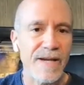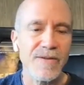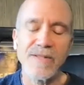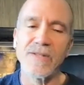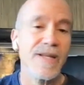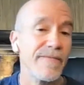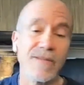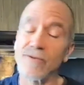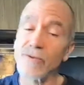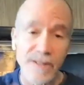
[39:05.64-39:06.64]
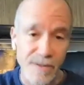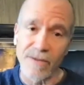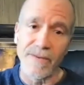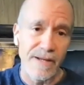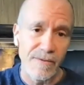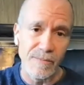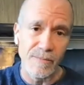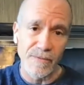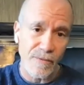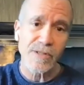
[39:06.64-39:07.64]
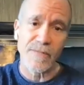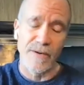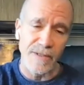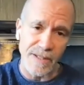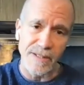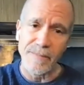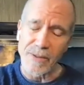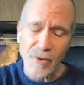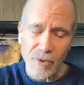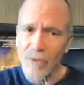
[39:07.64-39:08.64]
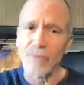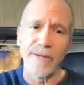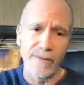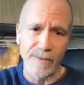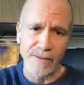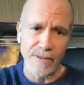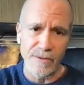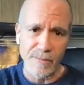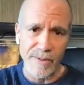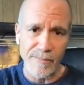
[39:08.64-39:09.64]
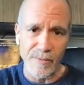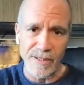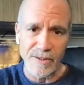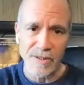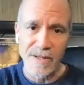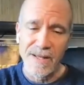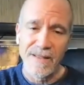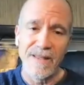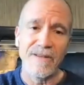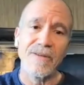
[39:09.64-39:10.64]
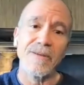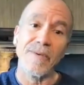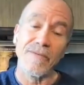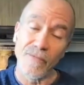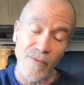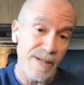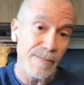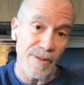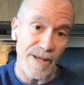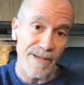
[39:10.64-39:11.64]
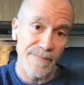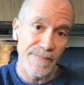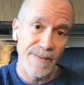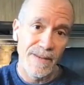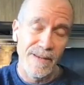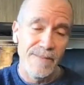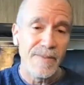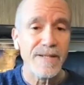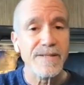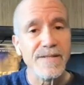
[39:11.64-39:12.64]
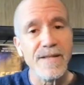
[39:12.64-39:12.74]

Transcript: now you just have to trust all that homework. First of all, you need to be so rigorous in your preparation that you can be free to play, because